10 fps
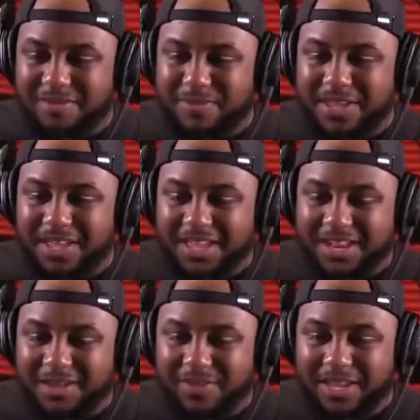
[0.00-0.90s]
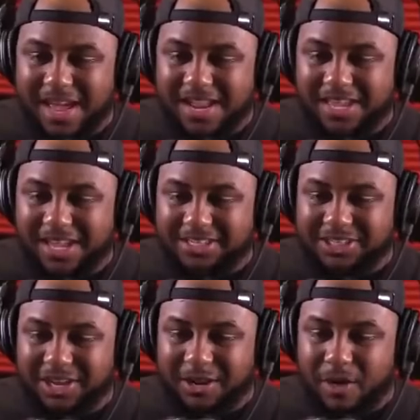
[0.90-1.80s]
Let me let me kind of catch
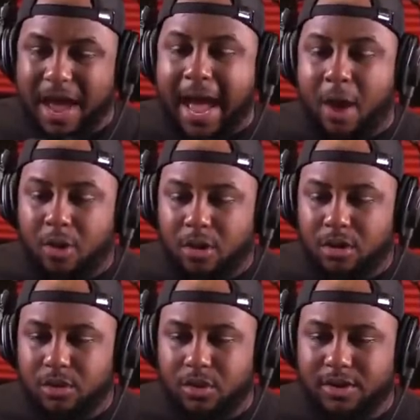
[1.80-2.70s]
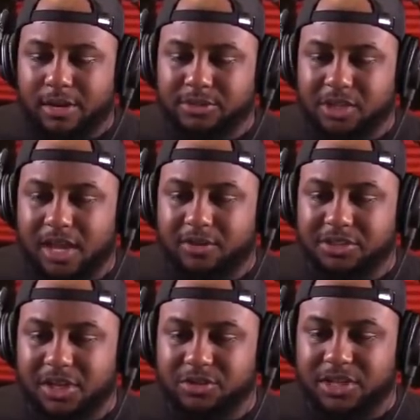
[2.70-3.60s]
up. Oh! oh, oh, that was oh, that
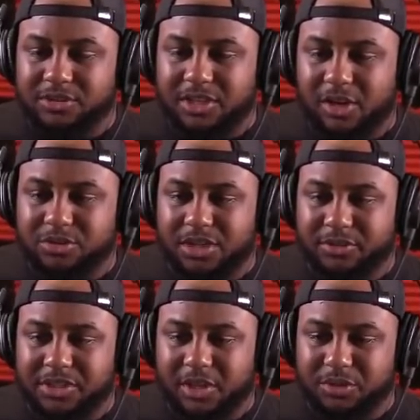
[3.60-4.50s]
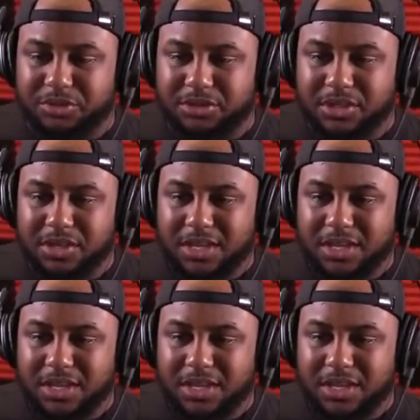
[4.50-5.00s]
was oh. close. That was close. That was close.